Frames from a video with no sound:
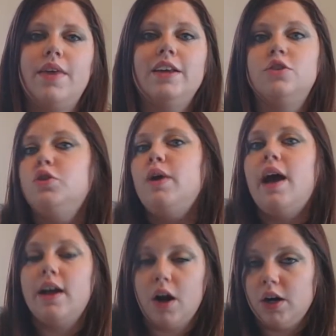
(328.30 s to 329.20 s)
They
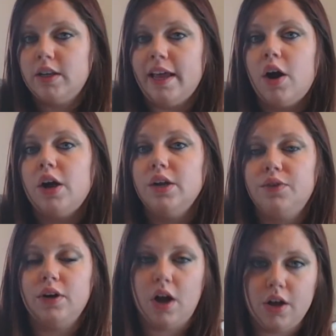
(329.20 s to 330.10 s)
are
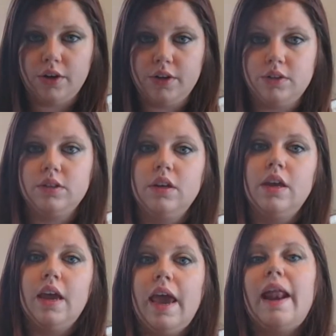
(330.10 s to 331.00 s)
different colors,
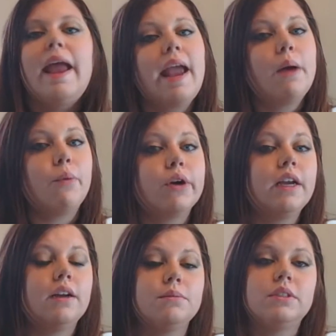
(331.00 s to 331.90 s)
and I am
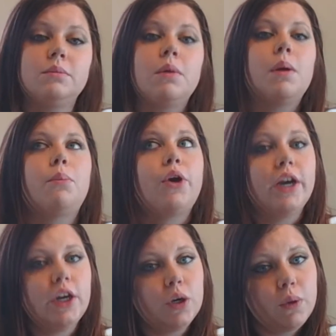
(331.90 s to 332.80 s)
working on some
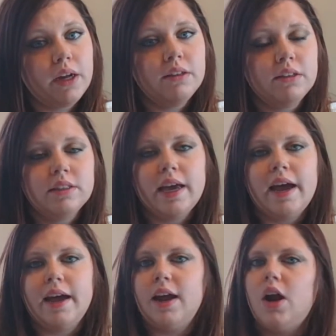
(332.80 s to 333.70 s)
prettier ones
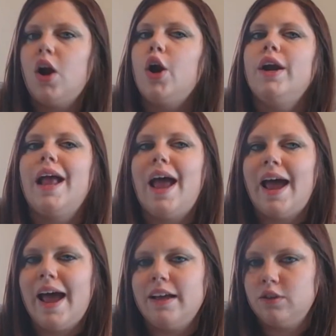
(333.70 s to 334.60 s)
that aren't
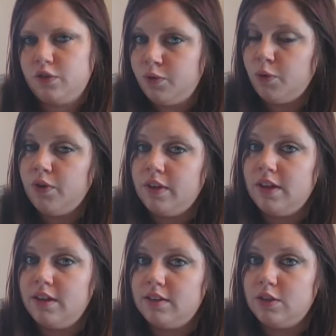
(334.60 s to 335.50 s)
as for
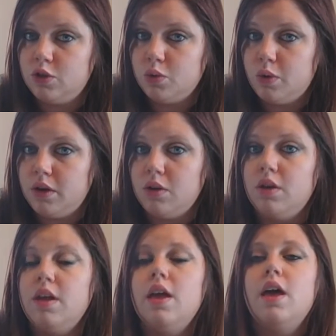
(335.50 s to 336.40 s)
the essential
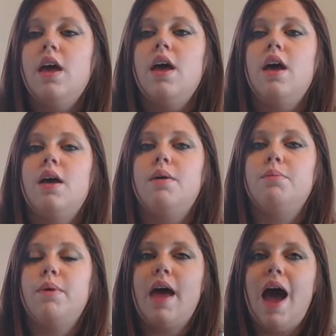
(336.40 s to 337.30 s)
oil,
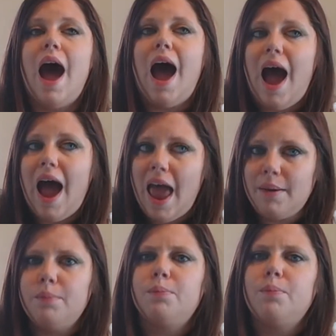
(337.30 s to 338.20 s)
but
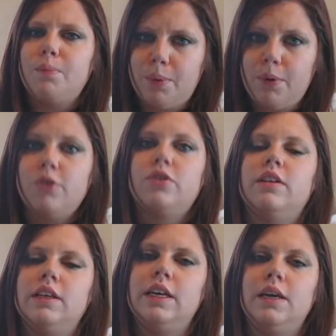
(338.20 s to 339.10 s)
I
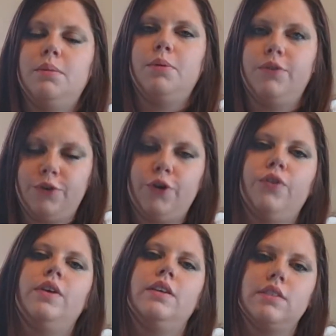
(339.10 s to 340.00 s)
personally
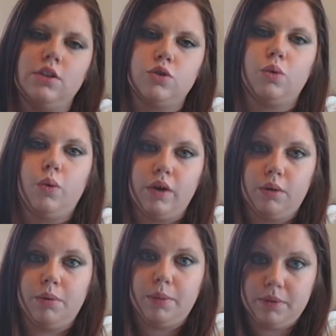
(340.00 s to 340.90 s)
prefer the essential
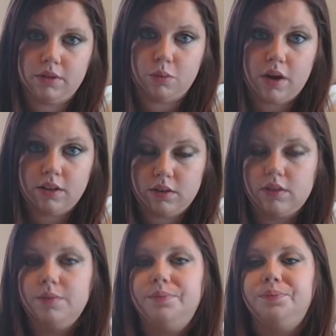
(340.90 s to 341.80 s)
oil purposed
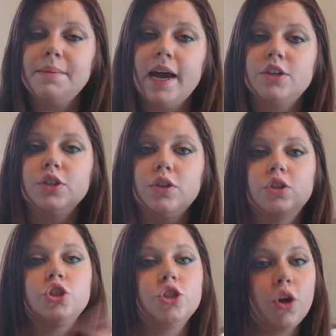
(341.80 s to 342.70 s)
ones. I am actually
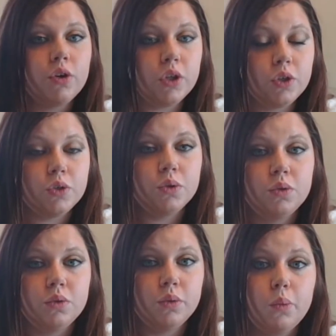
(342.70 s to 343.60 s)
going to show
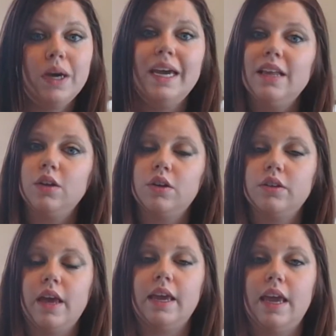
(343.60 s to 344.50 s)
you what it
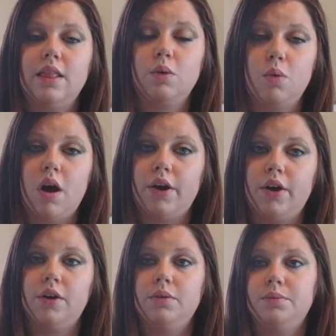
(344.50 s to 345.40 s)
looks like in the
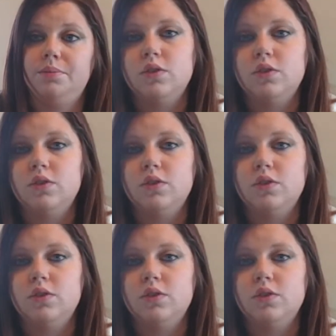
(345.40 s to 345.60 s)
water.